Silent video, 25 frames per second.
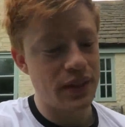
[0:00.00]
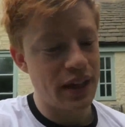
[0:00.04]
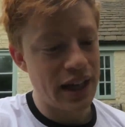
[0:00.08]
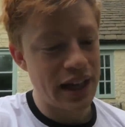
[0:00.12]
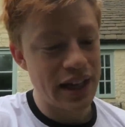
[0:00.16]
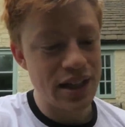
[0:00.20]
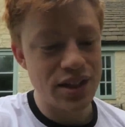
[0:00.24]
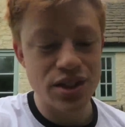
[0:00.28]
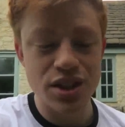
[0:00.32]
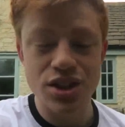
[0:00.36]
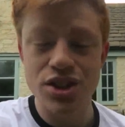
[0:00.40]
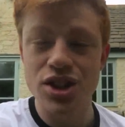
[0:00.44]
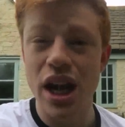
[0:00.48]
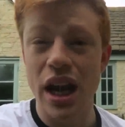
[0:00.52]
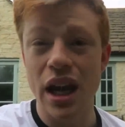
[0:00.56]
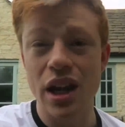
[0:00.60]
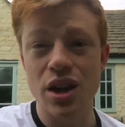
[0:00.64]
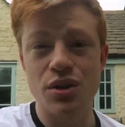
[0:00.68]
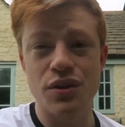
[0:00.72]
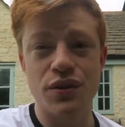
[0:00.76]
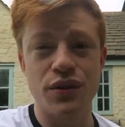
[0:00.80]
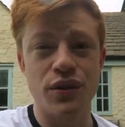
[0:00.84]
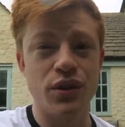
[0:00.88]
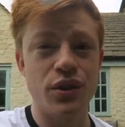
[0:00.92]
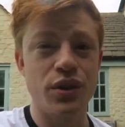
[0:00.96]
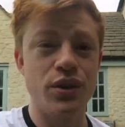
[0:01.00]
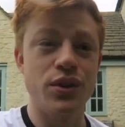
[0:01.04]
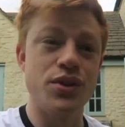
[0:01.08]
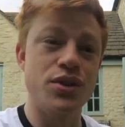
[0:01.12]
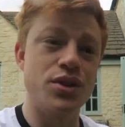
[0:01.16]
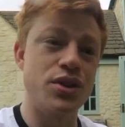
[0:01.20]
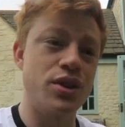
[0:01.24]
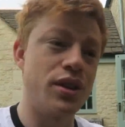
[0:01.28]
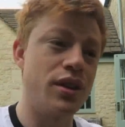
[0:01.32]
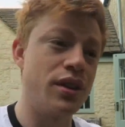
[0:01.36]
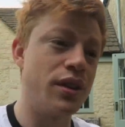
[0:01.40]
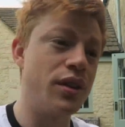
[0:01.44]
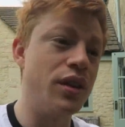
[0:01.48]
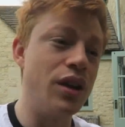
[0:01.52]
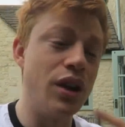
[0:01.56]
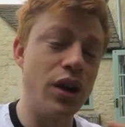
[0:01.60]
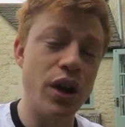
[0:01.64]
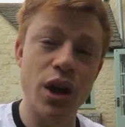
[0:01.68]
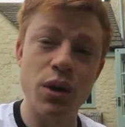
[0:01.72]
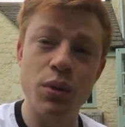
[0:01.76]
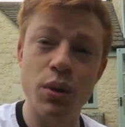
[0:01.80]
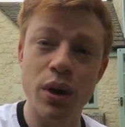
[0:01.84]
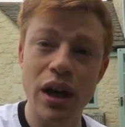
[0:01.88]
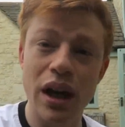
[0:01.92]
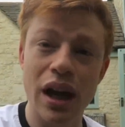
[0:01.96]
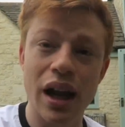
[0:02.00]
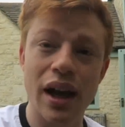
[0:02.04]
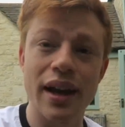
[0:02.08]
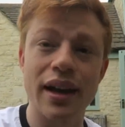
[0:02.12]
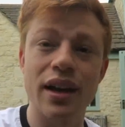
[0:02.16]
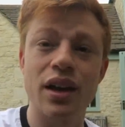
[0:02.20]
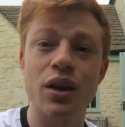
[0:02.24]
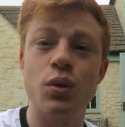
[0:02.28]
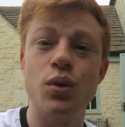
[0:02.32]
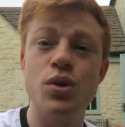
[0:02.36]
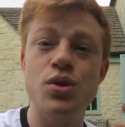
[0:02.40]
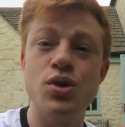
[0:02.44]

Interchange foods, learn what you like.